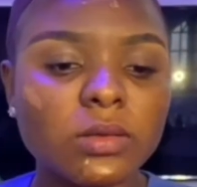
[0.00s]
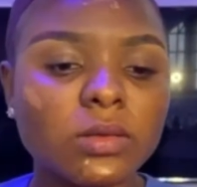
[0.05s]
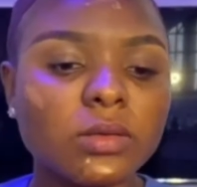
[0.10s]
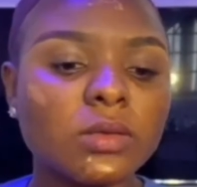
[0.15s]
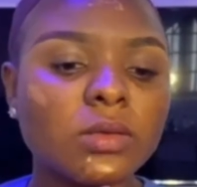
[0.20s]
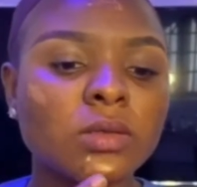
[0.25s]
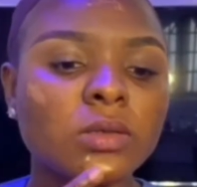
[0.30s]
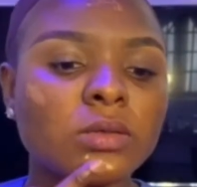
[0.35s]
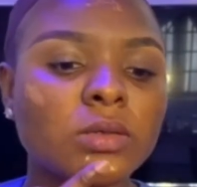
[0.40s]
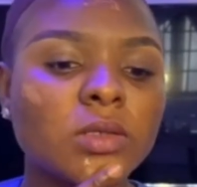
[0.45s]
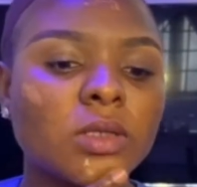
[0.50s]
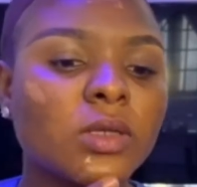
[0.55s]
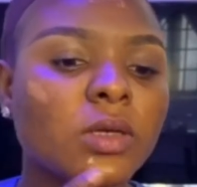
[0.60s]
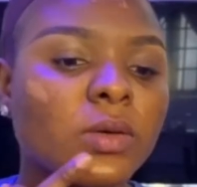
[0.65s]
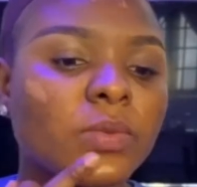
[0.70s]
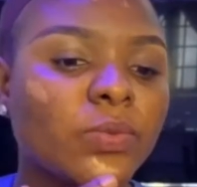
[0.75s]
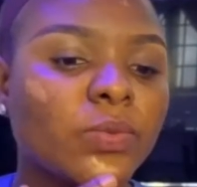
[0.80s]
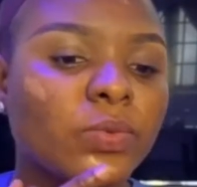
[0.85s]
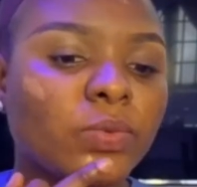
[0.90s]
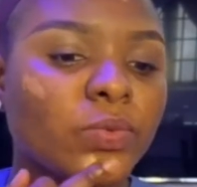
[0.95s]
this step,
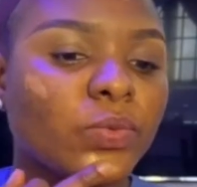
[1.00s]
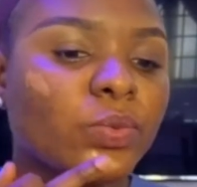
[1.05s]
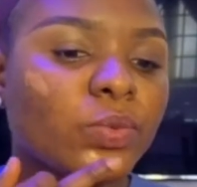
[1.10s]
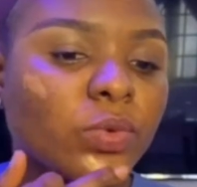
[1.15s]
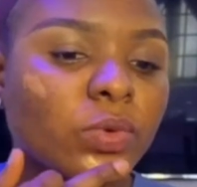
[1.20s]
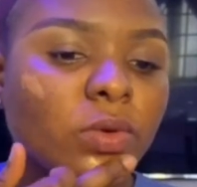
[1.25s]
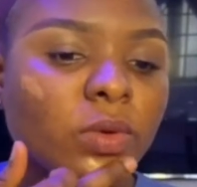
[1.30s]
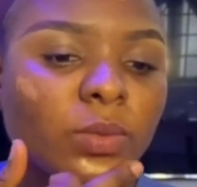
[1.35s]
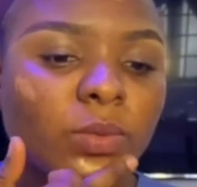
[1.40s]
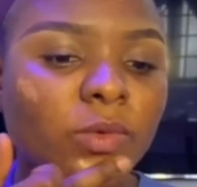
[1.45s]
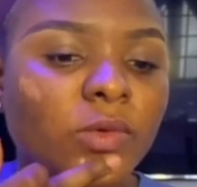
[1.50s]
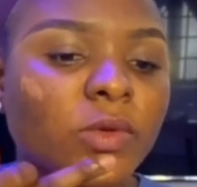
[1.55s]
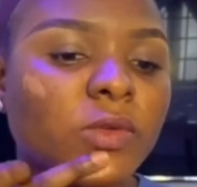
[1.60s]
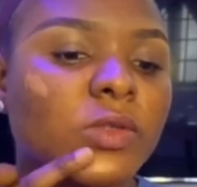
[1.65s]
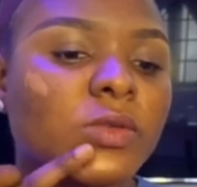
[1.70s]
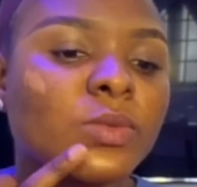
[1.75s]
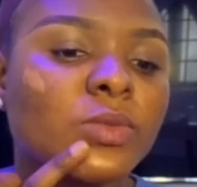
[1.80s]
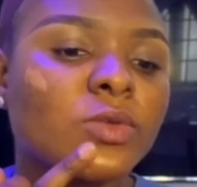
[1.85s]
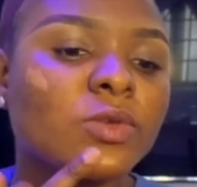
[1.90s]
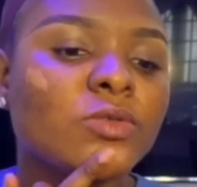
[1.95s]
I'm going
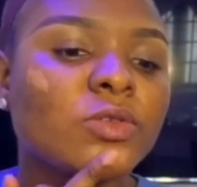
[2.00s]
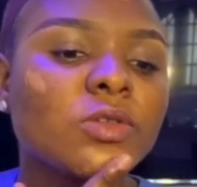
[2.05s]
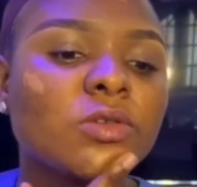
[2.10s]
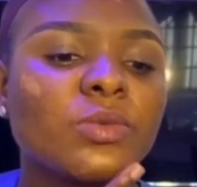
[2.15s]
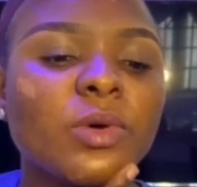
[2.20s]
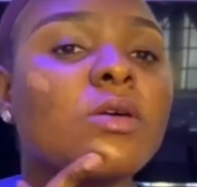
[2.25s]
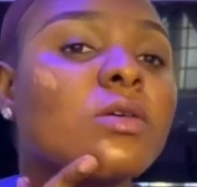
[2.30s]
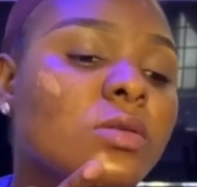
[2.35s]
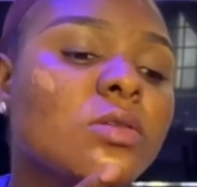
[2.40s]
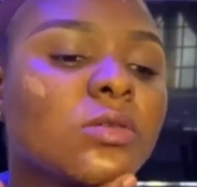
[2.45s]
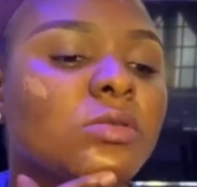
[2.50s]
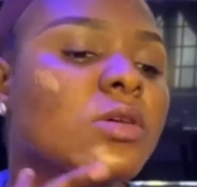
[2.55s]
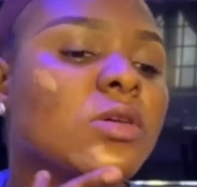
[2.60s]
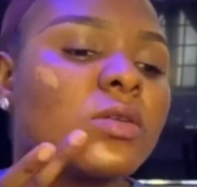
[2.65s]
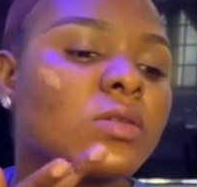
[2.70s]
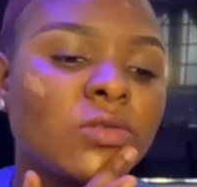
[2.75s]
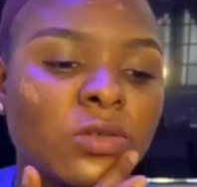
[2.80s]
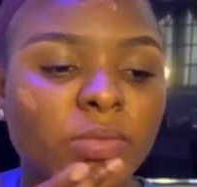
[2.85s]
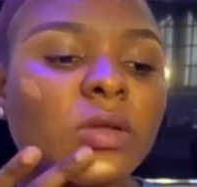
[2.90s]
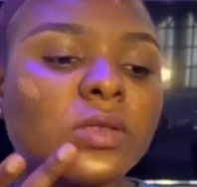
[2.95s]
to be using my hand to
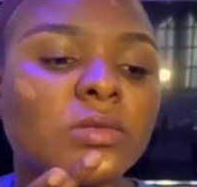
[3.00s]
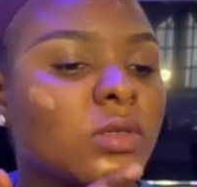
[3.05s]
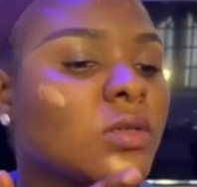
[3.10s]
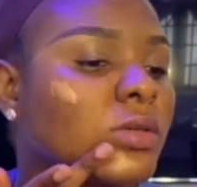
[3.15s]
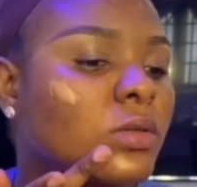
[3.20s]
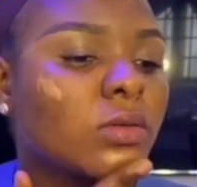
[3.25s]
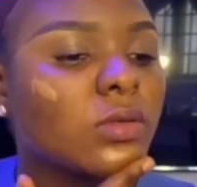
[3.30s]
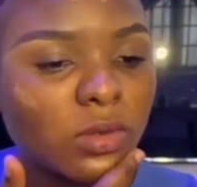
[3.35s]
just blend this in